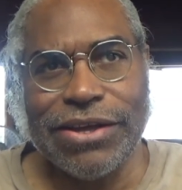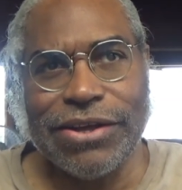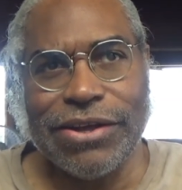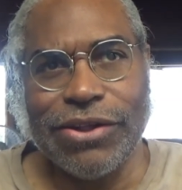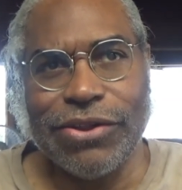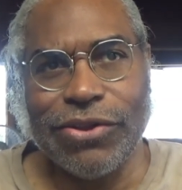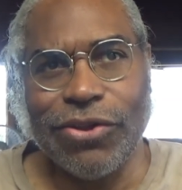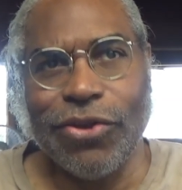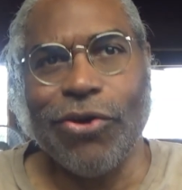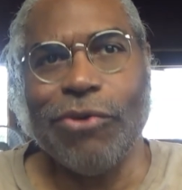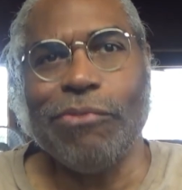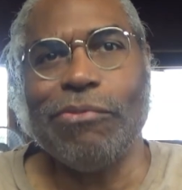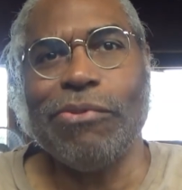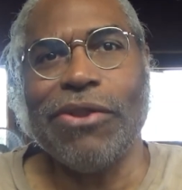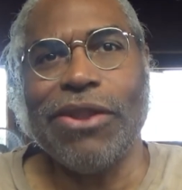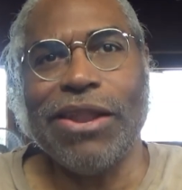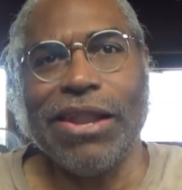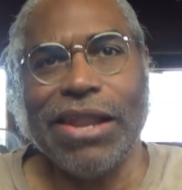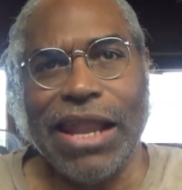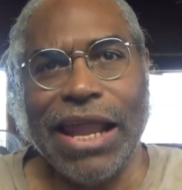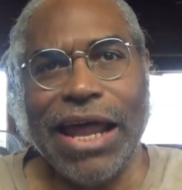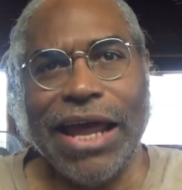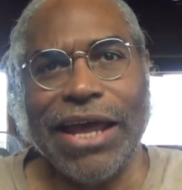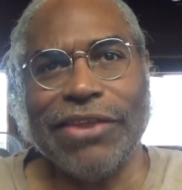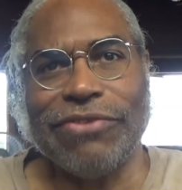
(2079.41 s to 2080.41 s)
Global
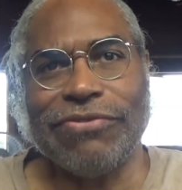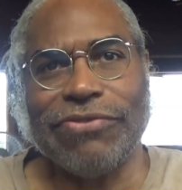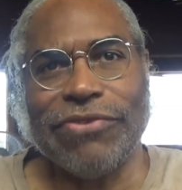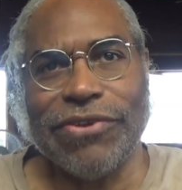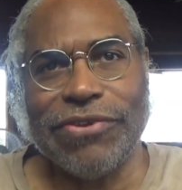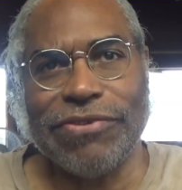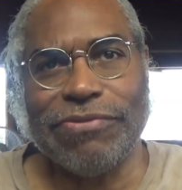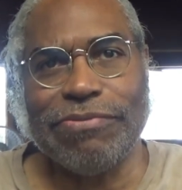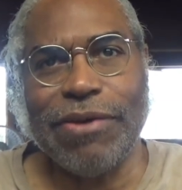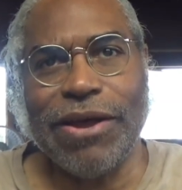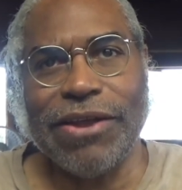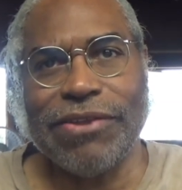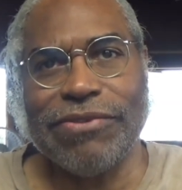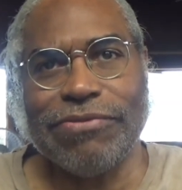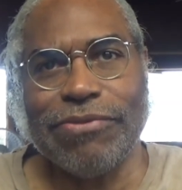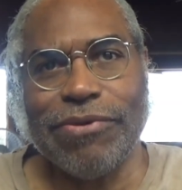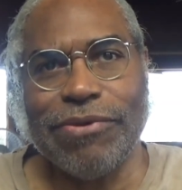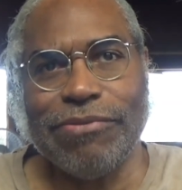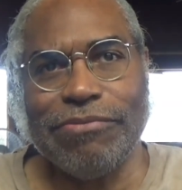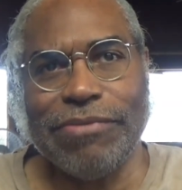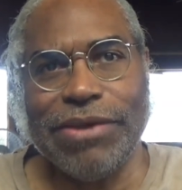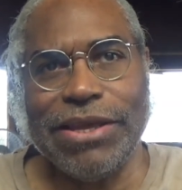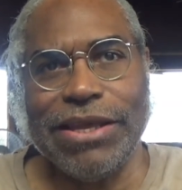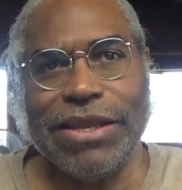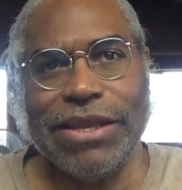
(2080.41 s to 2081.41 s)
Alliance for Responsible
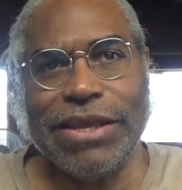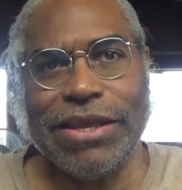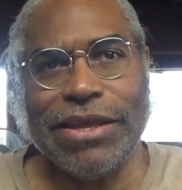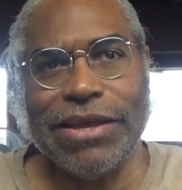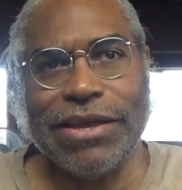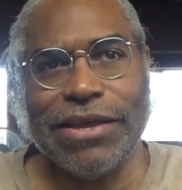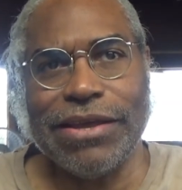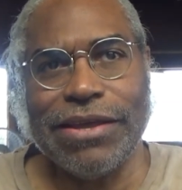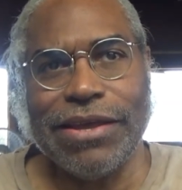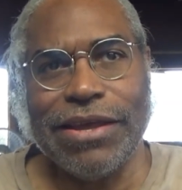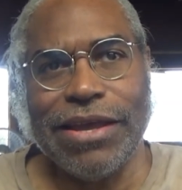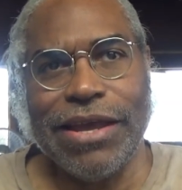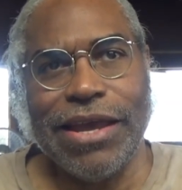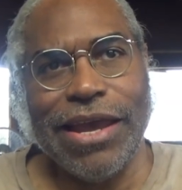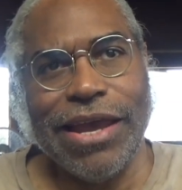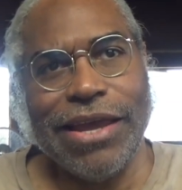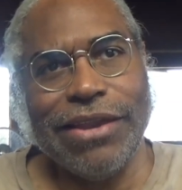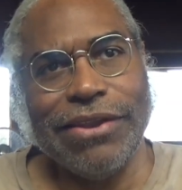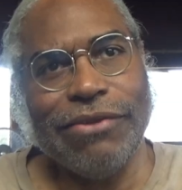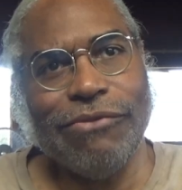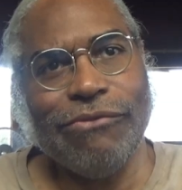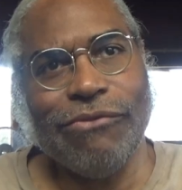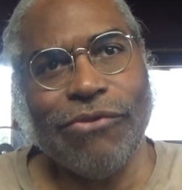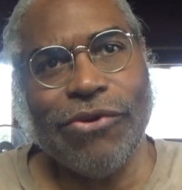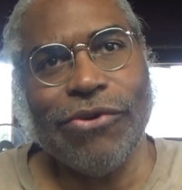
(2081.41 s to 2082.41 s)
Media
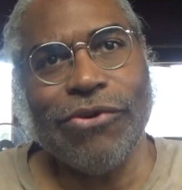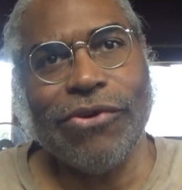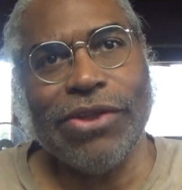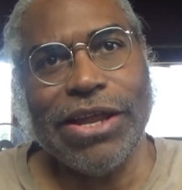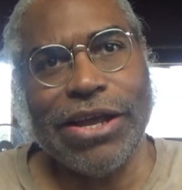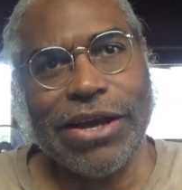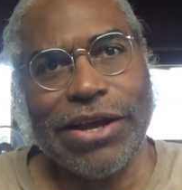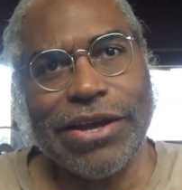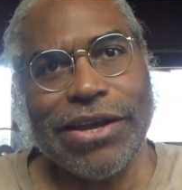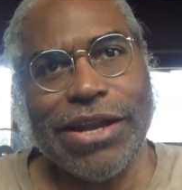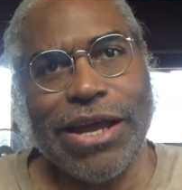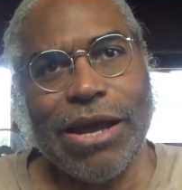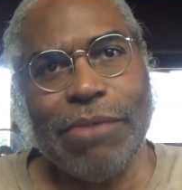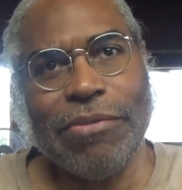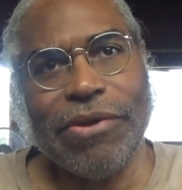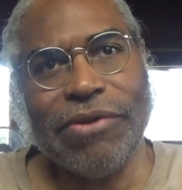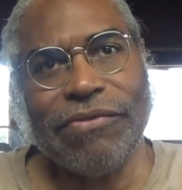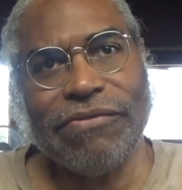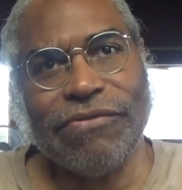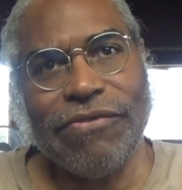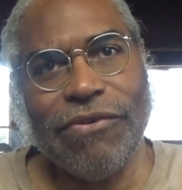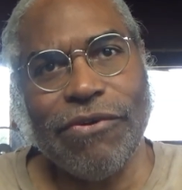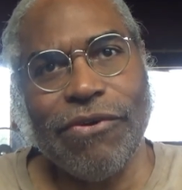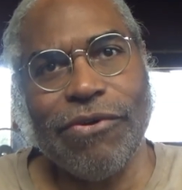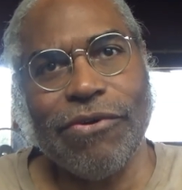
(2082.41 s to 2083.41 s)
and the World Economic
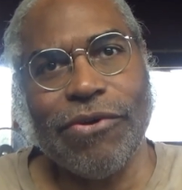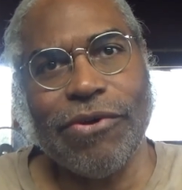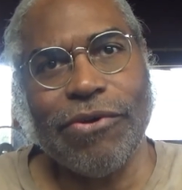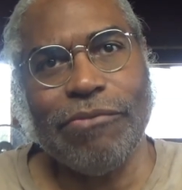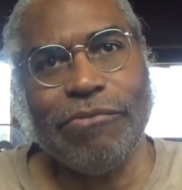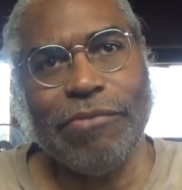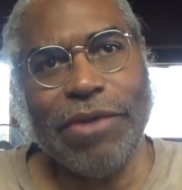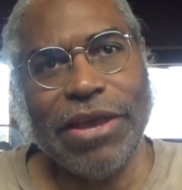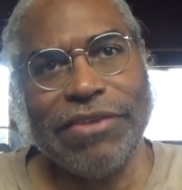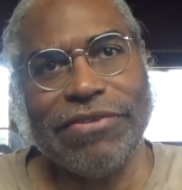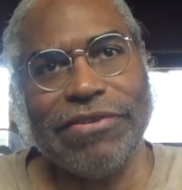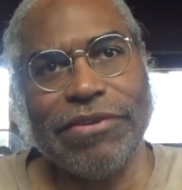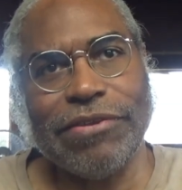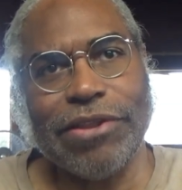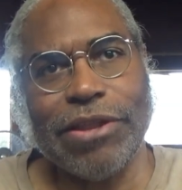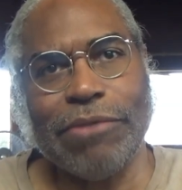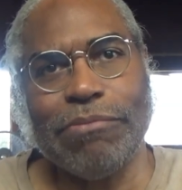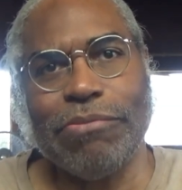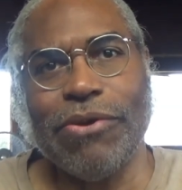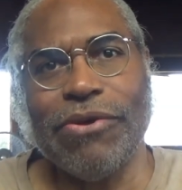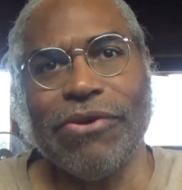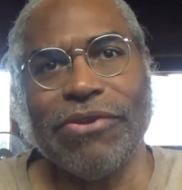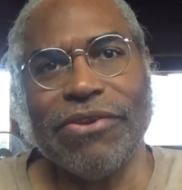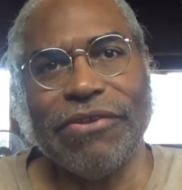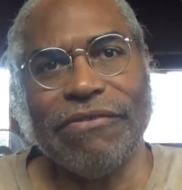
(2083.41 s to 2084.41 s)
Forum basically
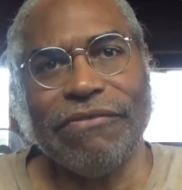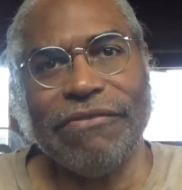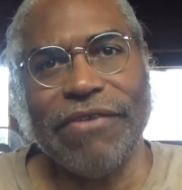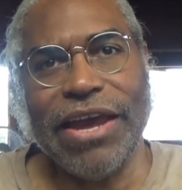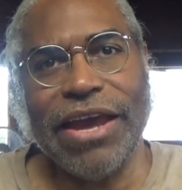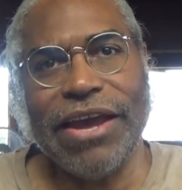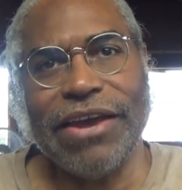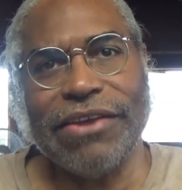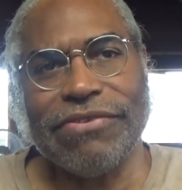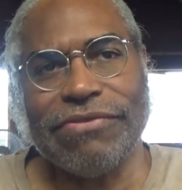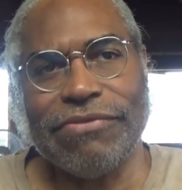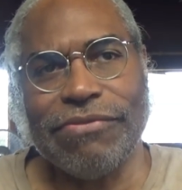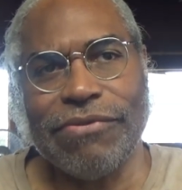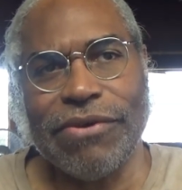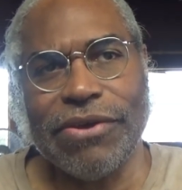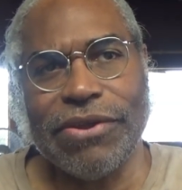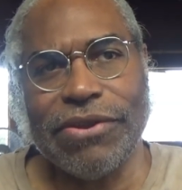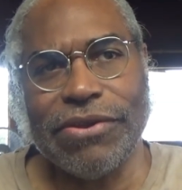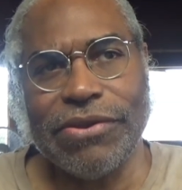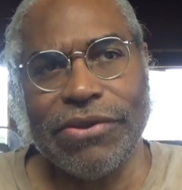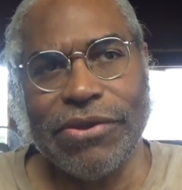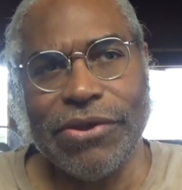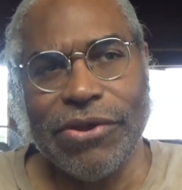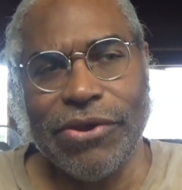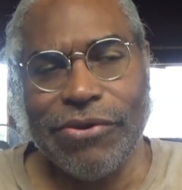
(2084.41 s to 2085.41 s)
pulling a fast
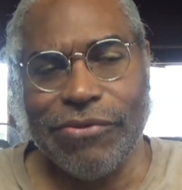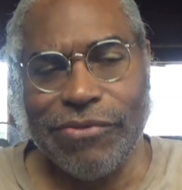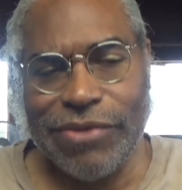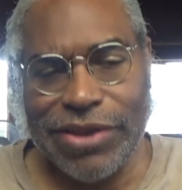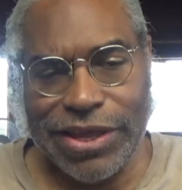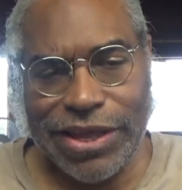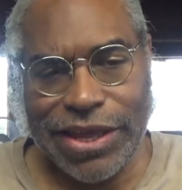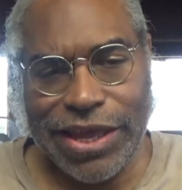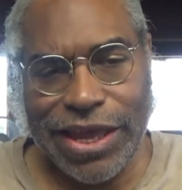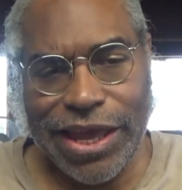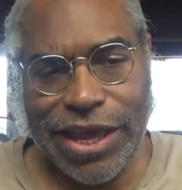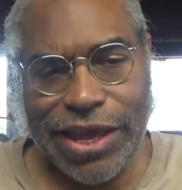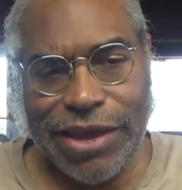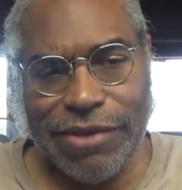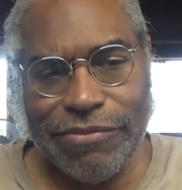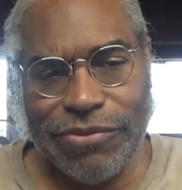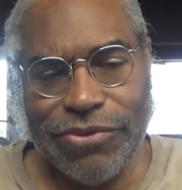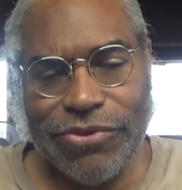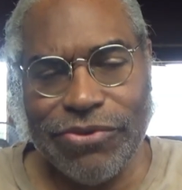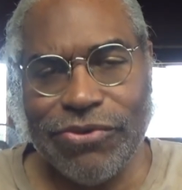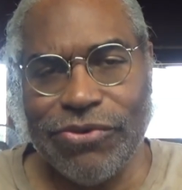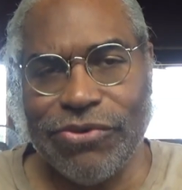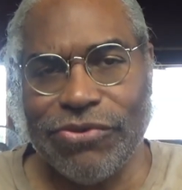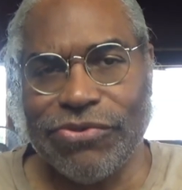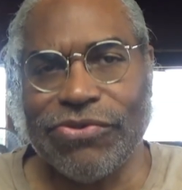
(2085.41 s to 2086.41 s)
one when it came
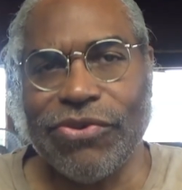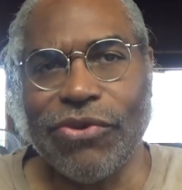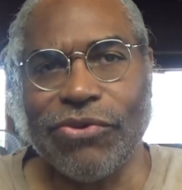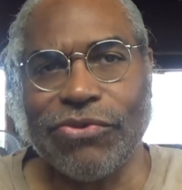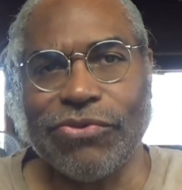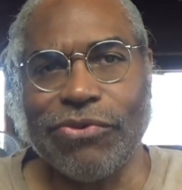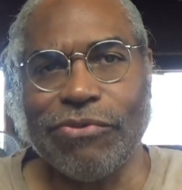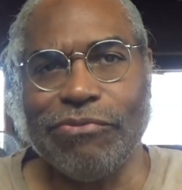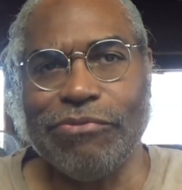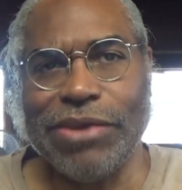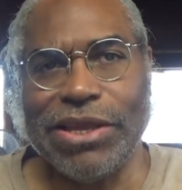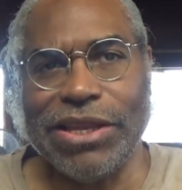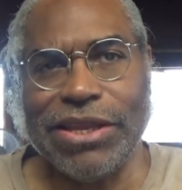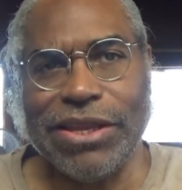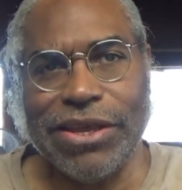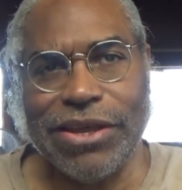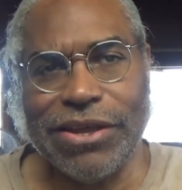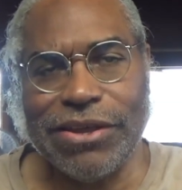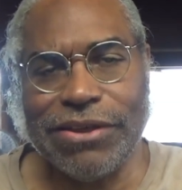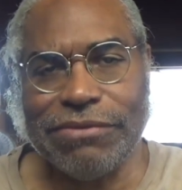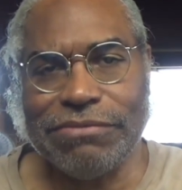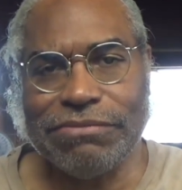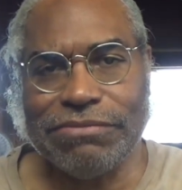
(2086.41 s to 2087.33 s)
to social media.